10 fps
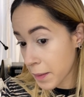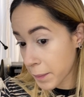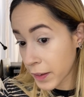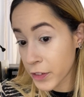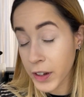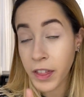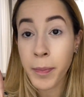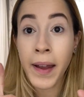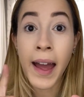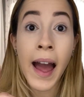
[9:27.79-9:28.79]
underneath
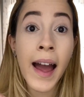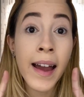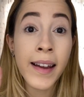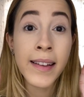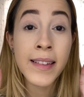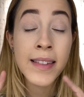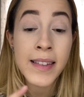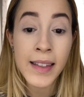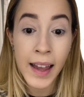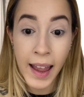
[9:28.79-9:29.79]
my eyes,